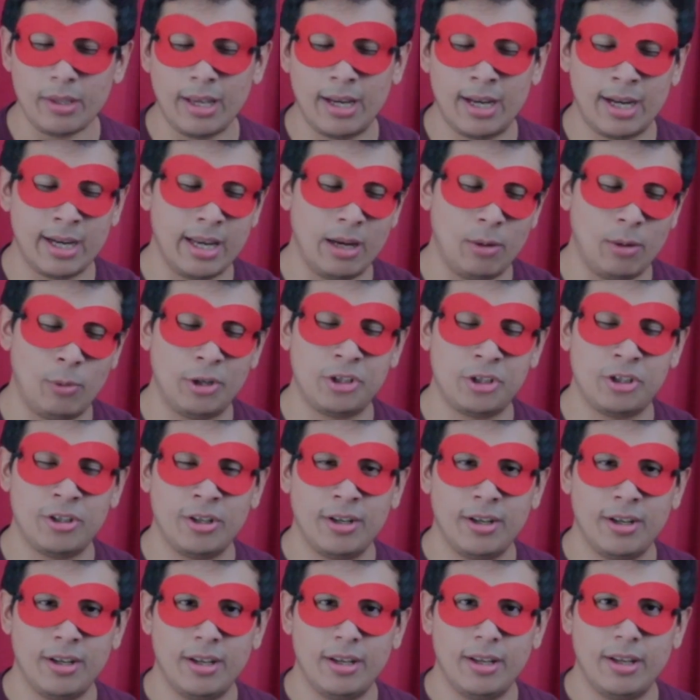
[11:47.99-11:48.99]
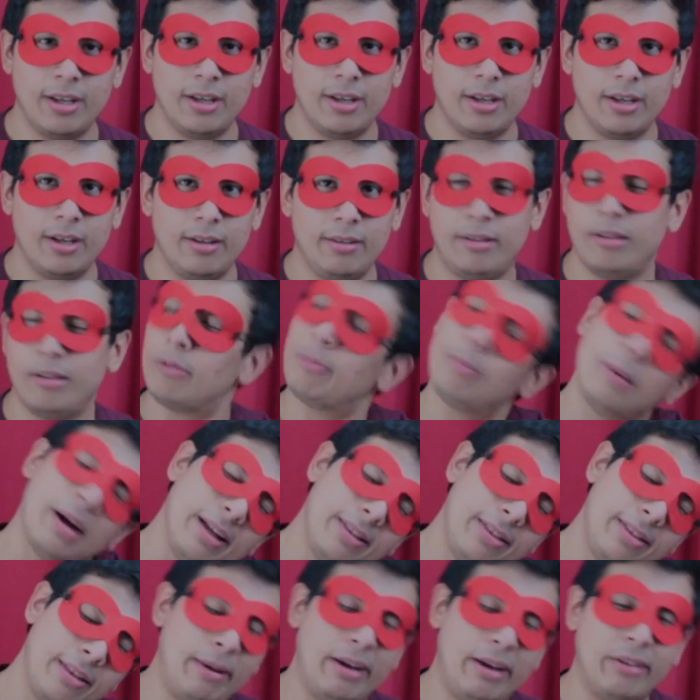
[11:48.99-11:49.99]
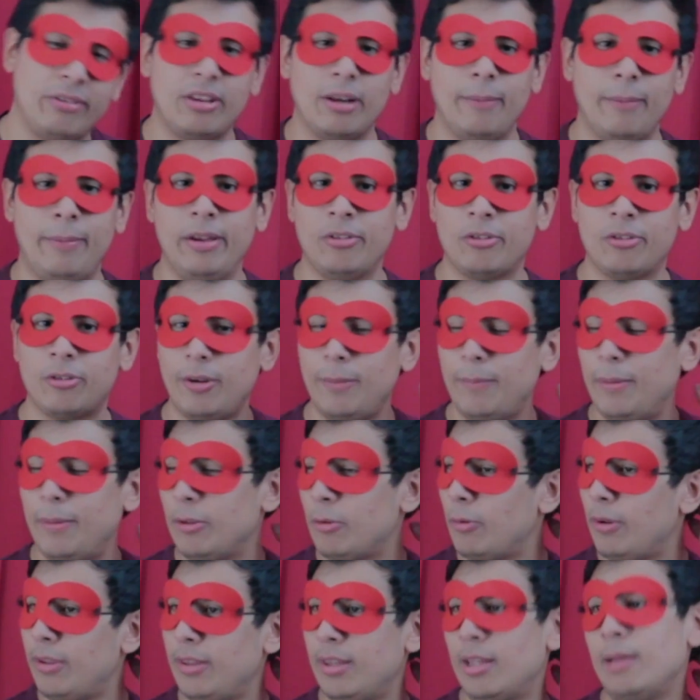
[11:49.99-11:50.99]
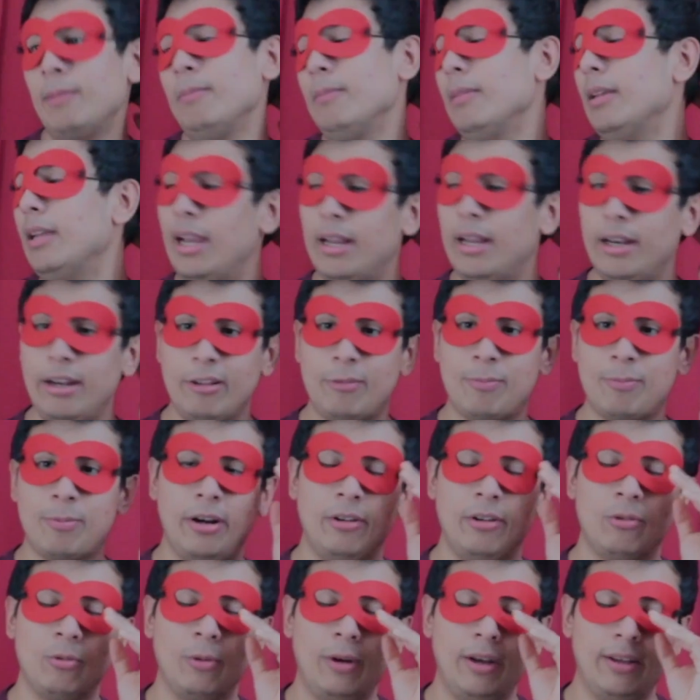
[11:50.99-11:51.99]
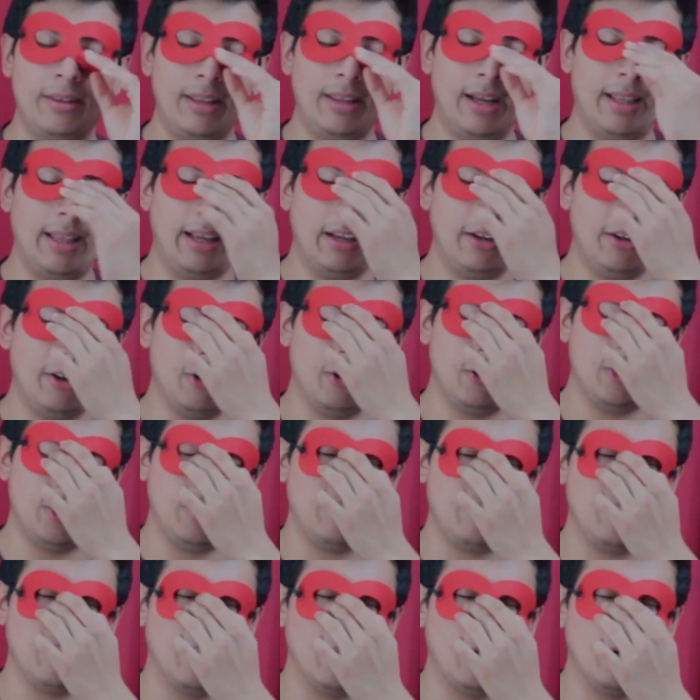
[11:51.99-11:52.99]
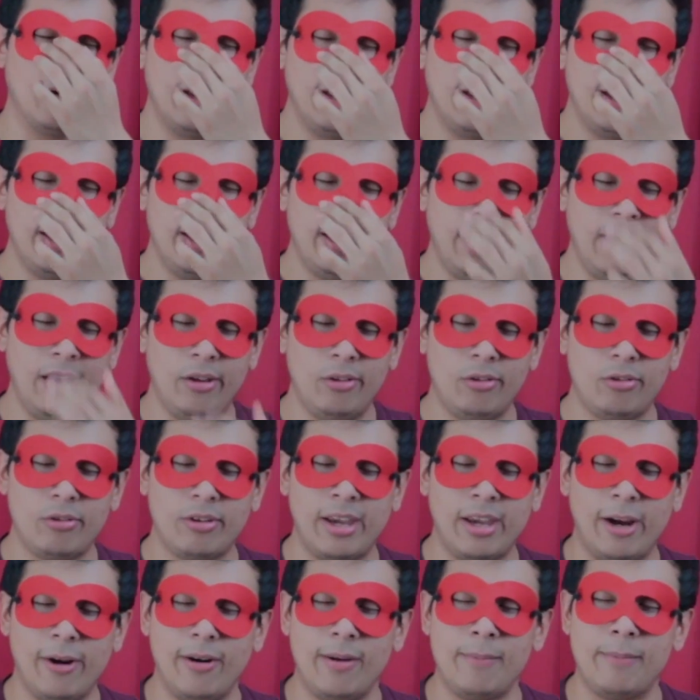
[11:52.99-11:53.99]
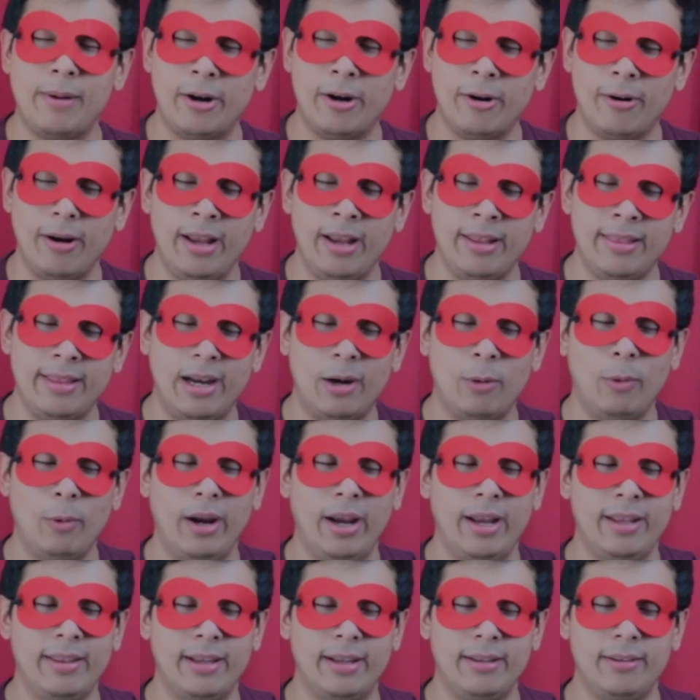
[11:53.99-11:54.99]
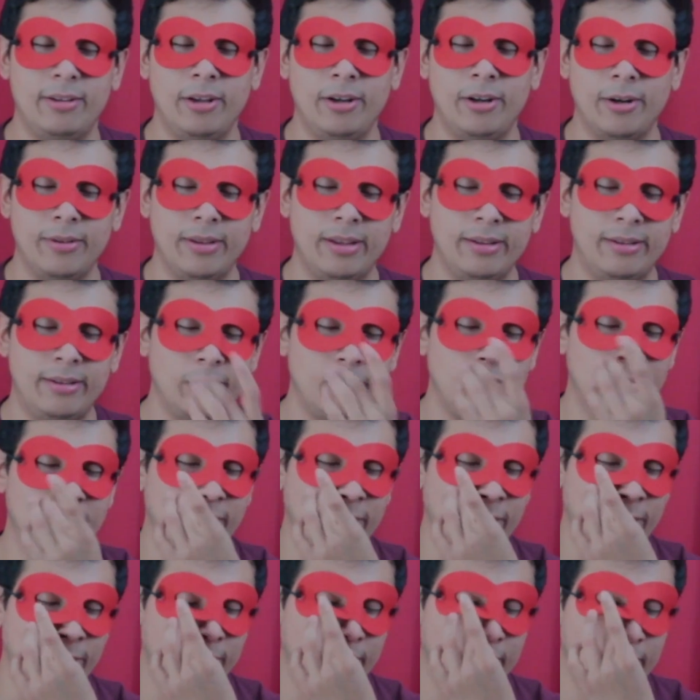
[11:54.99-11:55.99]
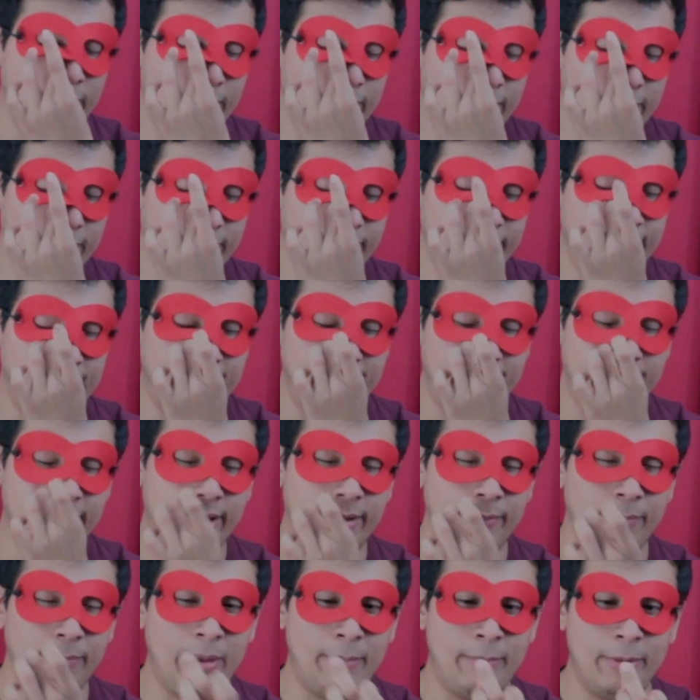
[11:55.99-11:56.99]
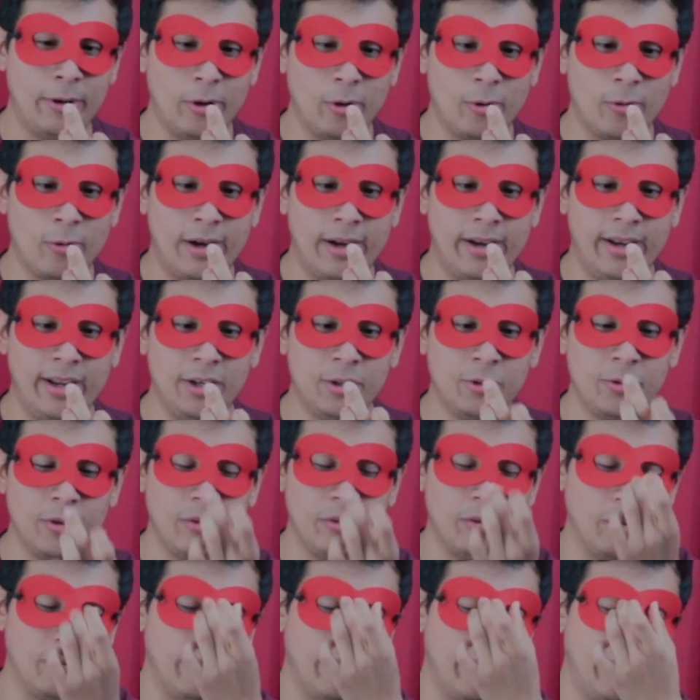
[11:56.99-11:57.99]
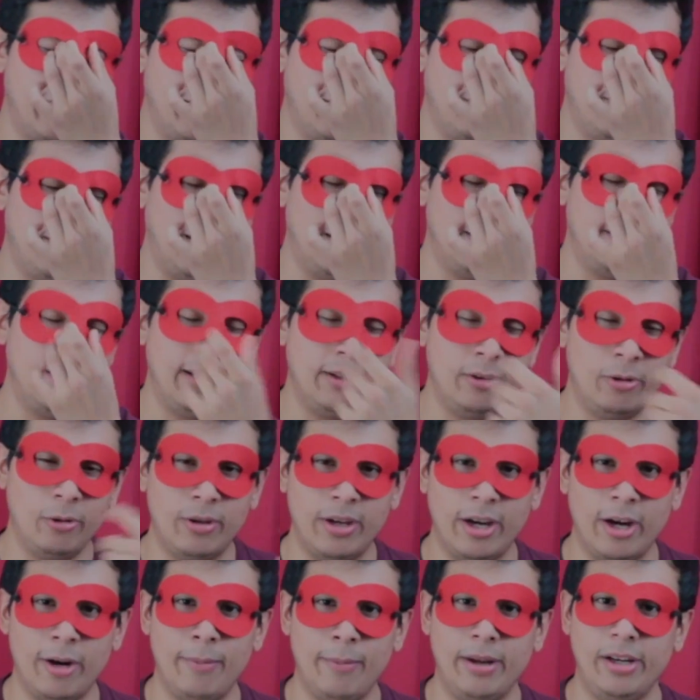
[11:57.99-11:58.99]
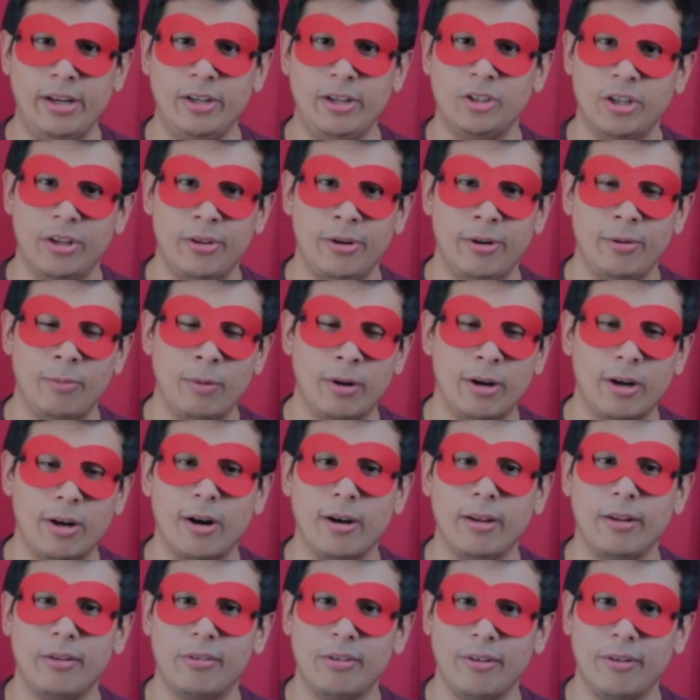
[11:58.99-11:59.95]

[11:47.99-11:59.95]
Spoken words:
Again, which, despite the messed up history between them, it is pretty sweet that, like, you know, she still is caring about her in that way, that, you know, that there's still that middle ground interest over there, that they do care about each other, regardless